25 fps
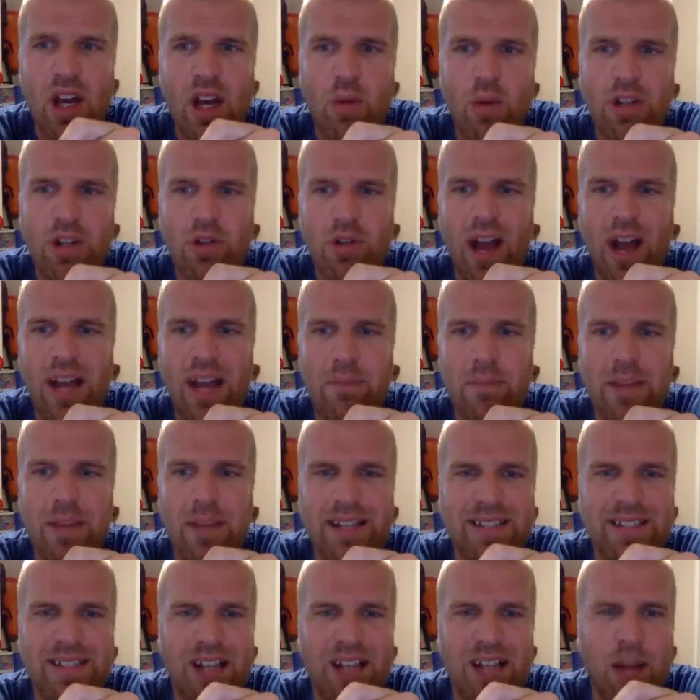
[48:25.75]
We try to
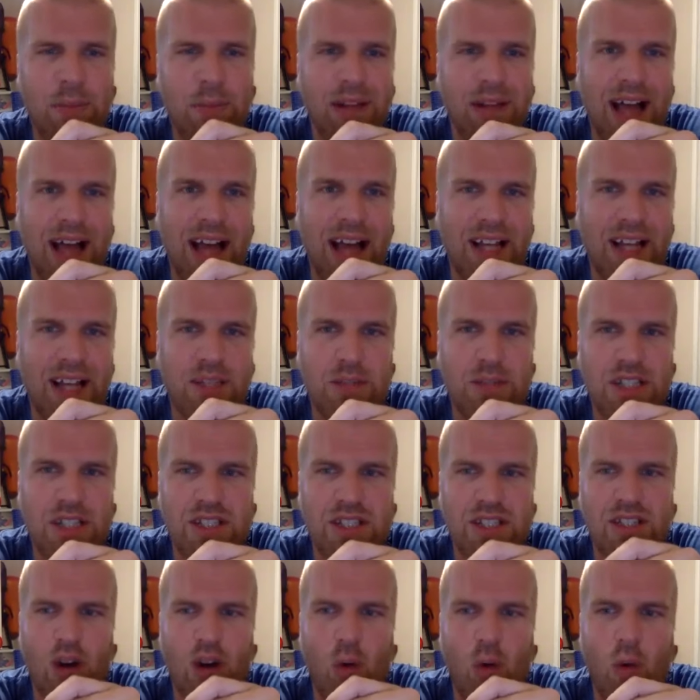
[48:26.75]
mix it up a lot because we
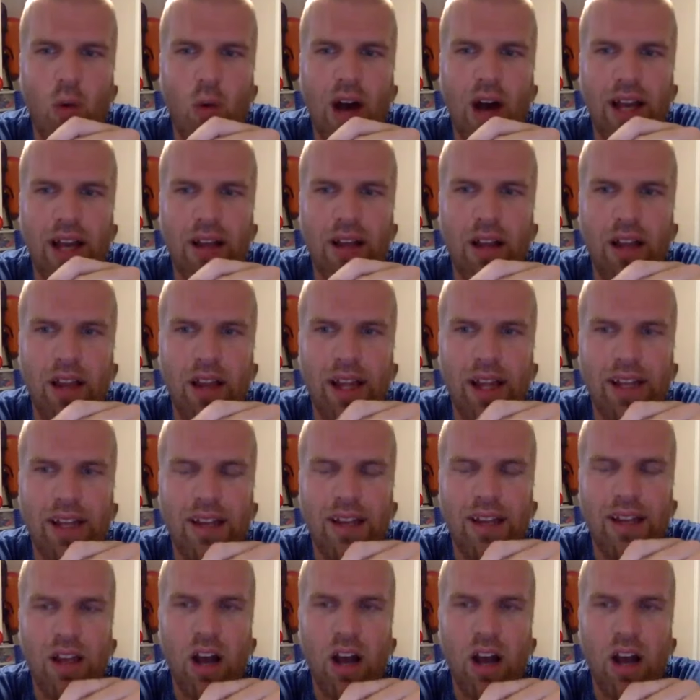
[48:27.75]
just don't want to, like,